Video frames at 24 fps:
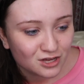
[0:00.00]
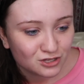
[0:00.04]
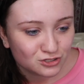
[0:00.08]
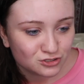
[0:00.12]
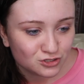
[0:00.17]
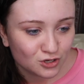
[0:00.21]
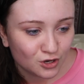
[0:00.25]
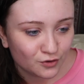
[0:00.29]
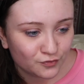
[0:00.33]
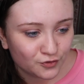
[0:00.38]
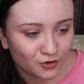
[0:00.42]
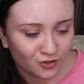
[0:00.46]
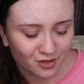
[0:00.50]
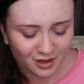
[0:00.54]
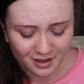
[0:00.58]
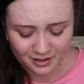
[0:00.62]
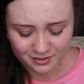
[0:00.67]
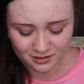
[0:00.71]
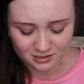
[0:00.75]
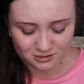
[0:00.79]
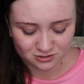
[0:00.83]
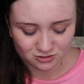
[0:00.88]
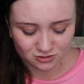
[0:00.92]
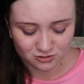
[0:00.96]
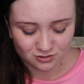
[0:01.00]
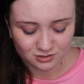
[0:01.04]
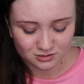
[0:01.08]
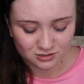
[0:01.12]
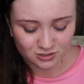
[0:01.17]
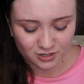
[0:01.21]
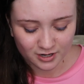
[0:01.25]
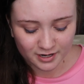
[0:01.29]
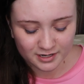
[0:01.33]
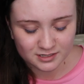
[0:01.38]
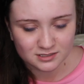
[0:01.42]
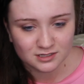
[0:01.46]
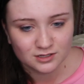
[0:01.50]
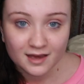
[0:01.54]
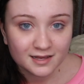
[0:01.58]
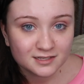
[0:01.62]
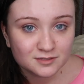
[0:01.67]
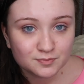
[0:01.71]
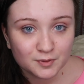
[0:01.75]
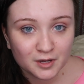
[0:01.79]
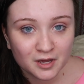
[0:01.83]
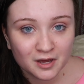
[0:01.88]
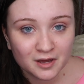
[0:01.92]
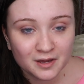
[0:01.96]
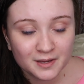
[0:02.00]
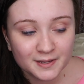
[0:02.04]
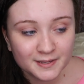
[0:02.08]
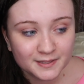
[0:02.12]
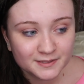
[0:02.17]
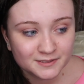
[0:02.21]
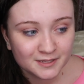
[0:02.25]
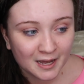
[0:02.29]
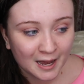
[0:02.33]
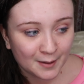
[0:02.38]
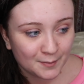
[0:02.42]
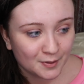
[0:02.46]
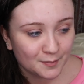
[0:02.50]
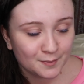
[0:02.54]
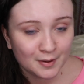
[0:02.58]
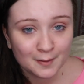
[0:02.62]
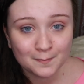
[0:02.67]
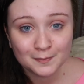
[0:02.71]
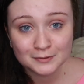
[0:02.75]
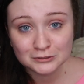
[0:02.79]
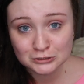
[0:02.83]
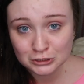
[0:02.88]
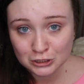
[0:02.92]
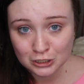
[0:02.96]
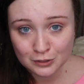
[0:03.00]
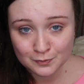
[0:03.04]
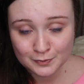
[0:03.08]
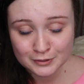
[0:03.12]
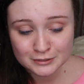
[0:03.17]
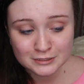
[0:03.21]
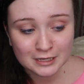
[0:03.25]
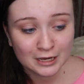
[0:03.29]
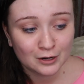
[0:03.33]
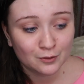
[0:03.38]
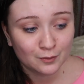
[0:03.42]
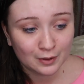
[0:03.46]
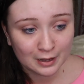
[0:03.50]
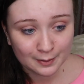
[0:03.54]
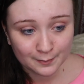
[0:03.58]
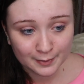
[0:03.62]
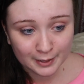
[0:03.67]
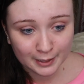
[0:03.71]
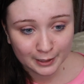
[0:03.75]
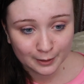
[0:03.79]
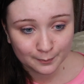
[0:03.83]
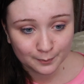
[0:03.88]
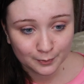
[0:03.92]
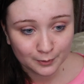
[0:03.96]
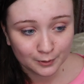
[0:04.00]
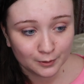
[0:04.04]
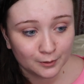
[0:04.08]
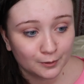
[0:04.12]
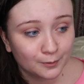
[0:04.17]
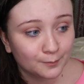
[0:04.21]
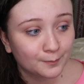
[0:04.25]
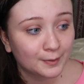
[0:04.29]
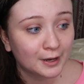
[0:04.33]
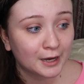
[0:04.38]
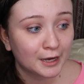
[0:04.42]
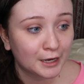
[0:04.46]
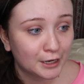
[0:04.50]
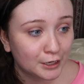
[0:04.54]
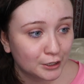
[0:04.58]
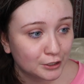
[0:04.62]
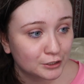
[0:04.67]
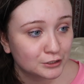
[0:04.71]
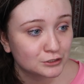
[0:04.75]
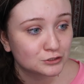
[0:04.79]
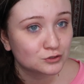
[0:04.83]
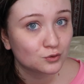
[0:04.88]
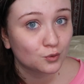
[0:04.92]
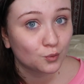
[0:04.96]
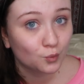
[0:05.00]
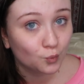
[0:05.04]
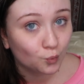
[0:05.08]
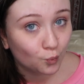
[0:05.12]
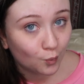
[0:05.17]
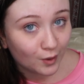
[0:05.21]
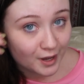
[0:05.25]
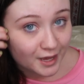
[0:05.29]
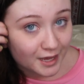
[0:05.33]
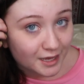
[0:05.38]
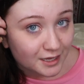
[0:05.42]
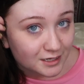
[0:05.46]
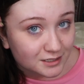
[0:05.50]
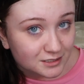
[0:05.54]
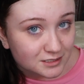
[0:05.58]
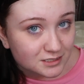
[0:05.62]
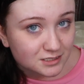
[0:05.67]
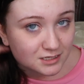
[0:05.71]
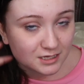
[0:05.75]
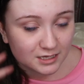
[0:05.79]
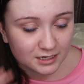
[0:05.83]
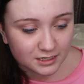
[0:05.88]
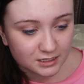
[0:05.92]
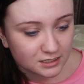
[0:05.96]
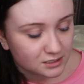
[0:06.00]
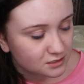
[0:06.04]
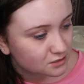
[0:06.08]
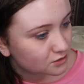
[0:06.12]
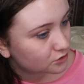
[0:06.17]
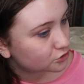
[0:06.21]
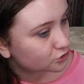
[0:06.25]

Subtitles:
So if you're like, this girl is crazy, it's because I'm in my pajamas, I don't got makeup on, my hair is wet, it is